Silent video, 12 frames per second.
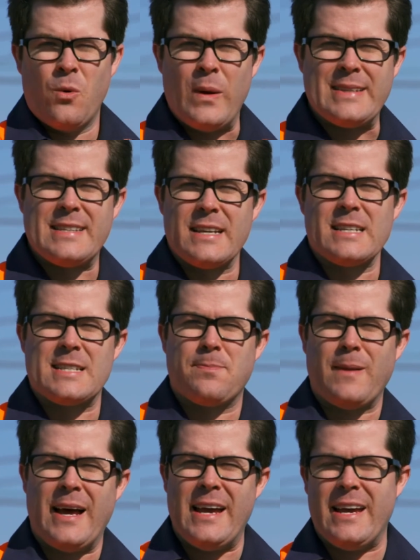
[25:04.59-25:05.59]
Once the
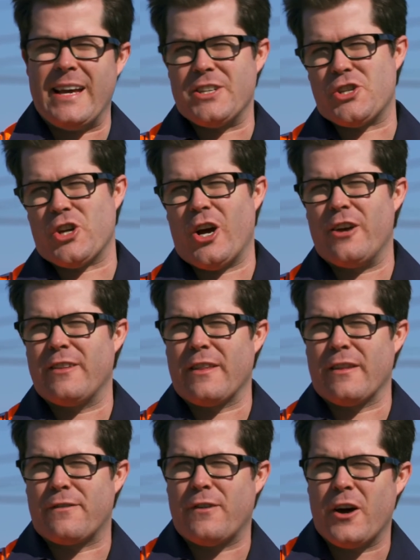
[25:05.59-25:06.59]
display has shown
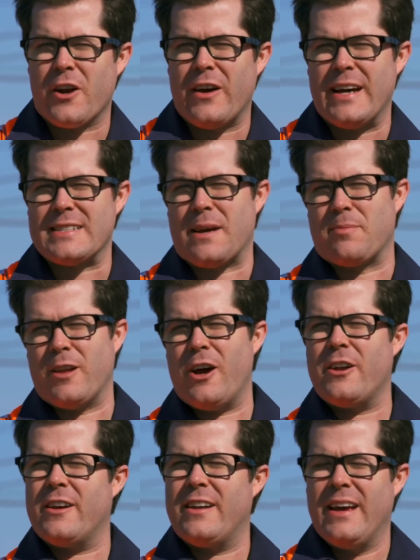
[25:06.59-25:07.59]
that the photo has
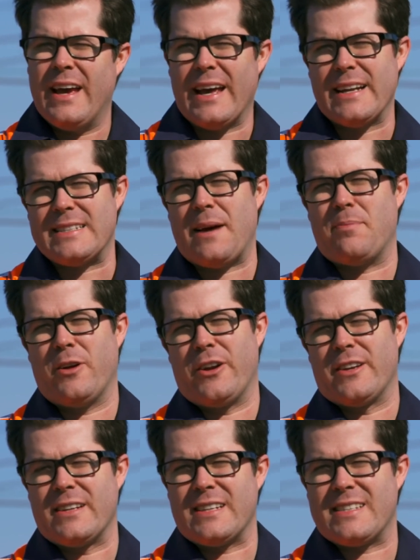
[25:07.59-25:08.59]
uploaded and it's
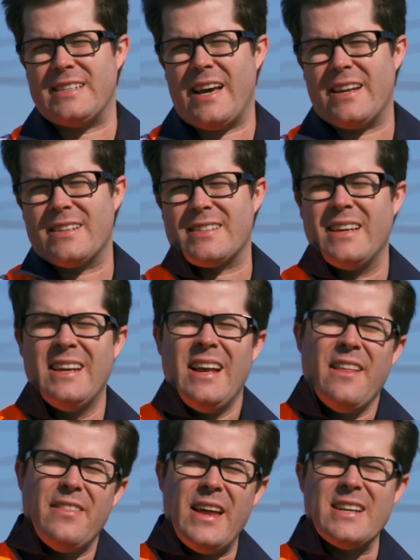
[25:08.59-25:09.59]
uploaded a status,
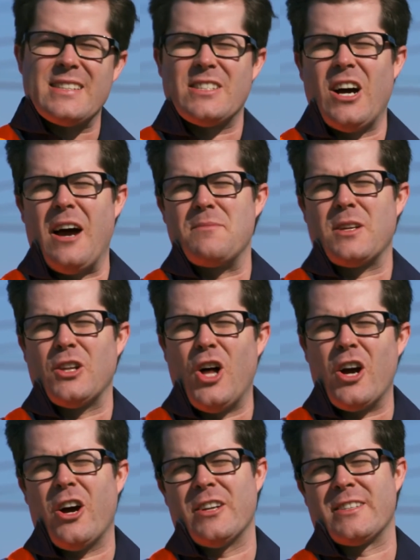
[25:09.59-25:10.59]
then it's time to
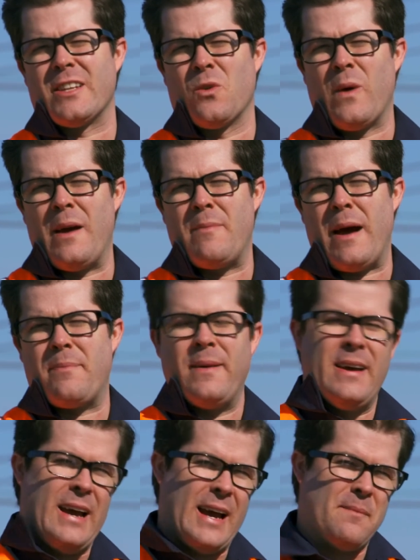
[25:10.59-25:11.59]
log on to the web app
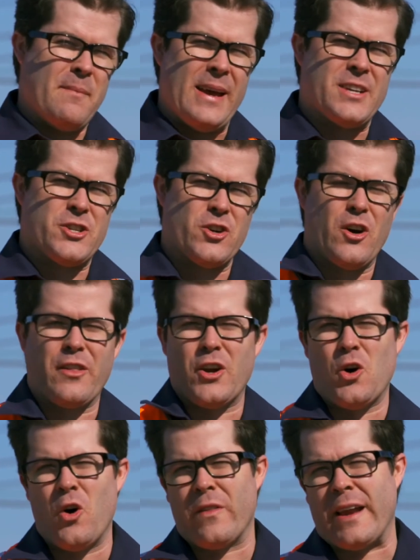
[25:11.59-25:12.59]
and make sure that
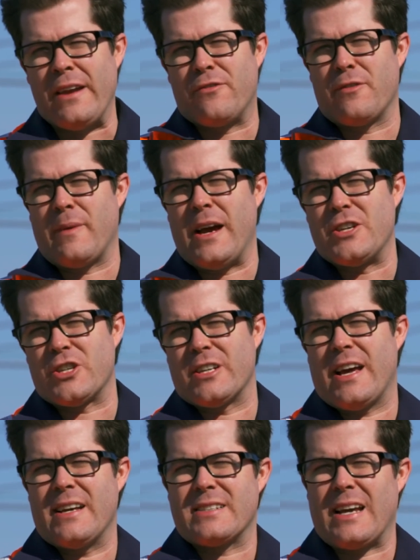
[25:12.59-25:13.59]
all that information
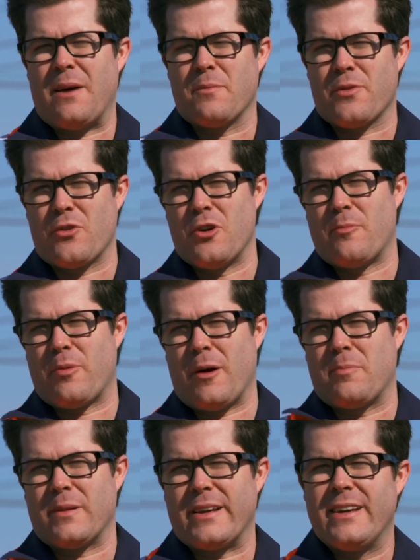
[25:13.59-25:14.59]
has come through
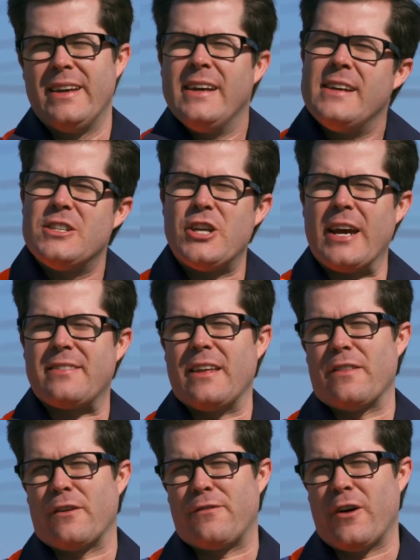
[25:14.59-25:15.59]
properly. Check
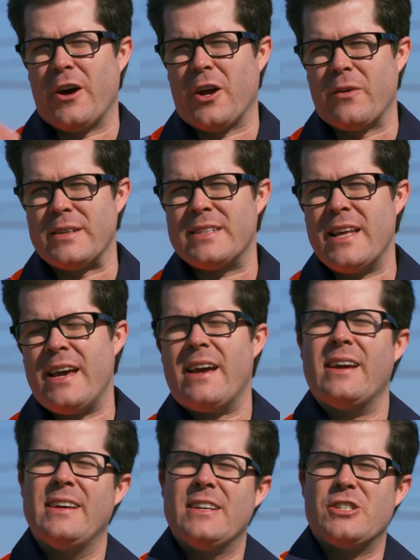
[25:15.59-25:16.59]
that the photo is
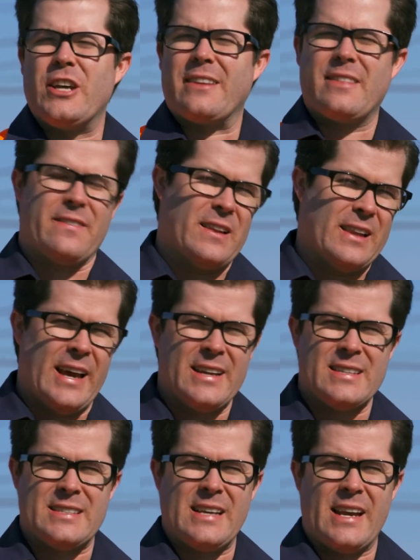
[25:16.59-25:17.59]
there, check that the
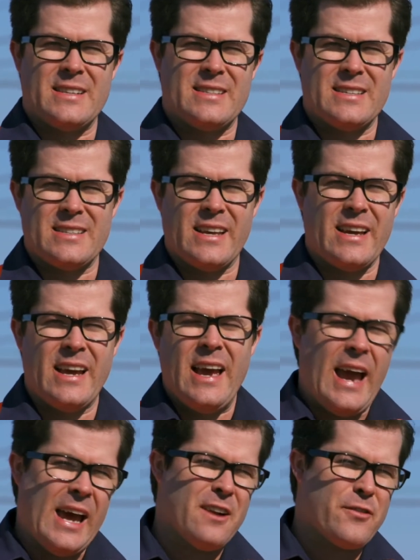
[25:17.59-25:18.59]
latest status is there.
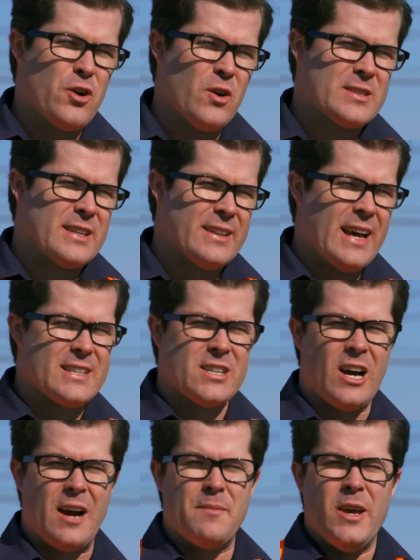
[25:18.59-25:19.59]
And of course at that
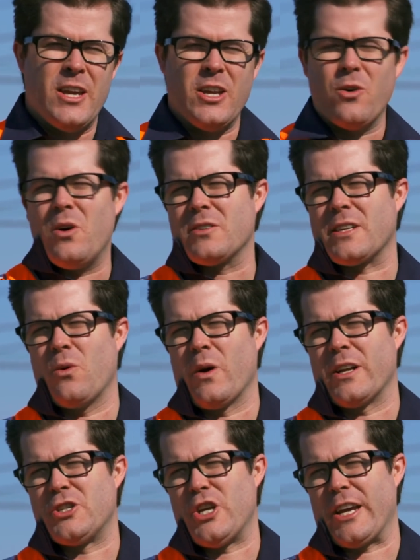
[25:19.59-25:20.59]
time, you also
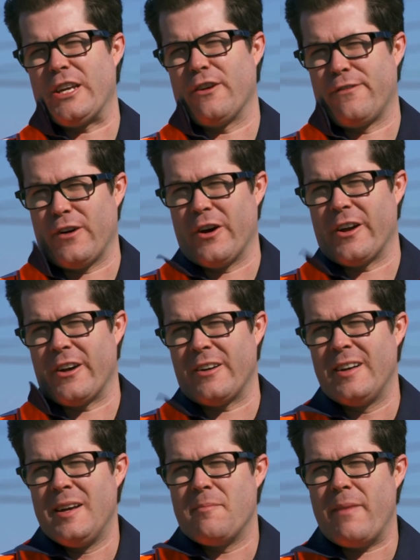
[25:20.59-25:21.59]
want to check your
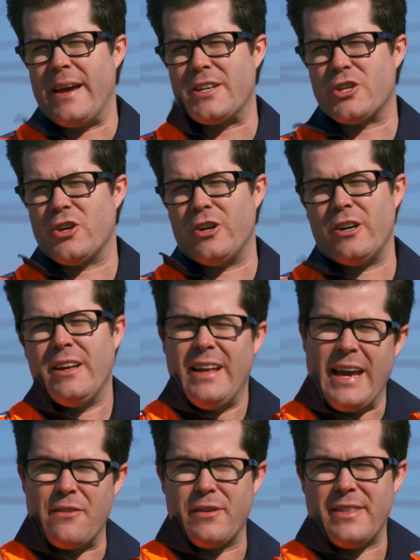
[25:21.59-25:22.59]
photo. Make sure
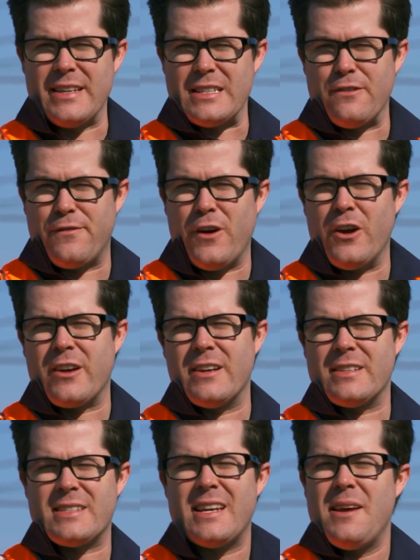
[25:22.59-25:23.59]
everything's in
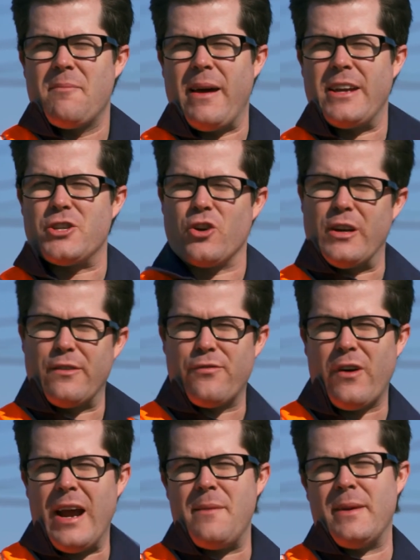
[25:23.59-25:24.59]
focus, make sure your
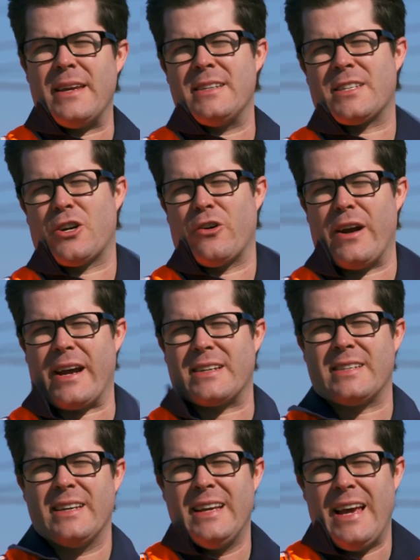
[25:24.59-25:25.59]
framing is
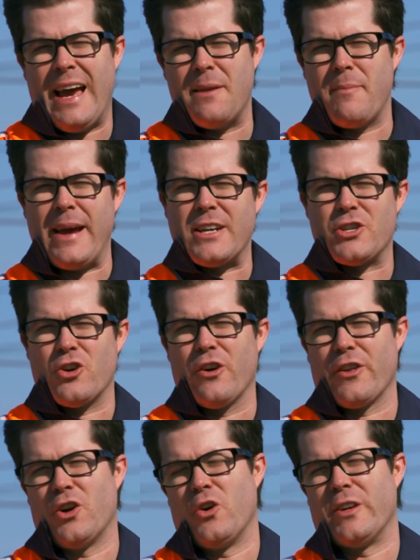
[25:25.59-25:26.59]
correct, and make
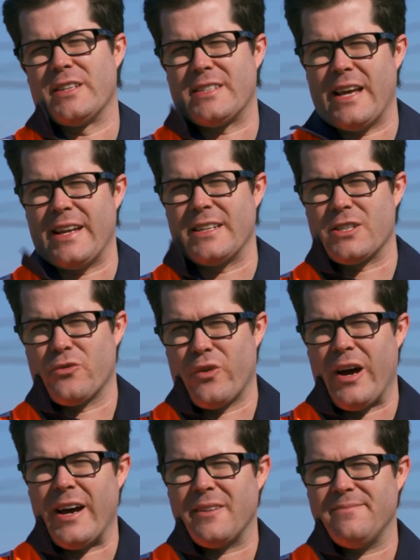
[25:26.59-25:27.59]
sure that all your settings are
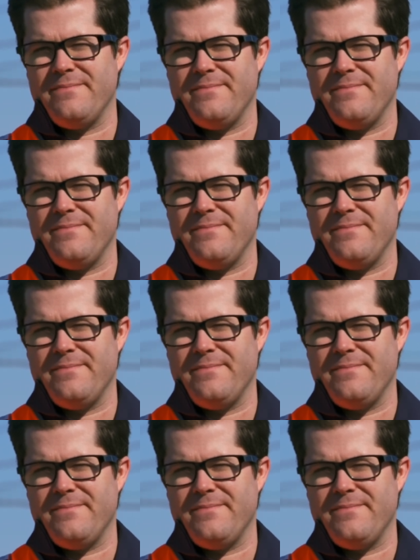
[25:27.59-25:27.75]
right.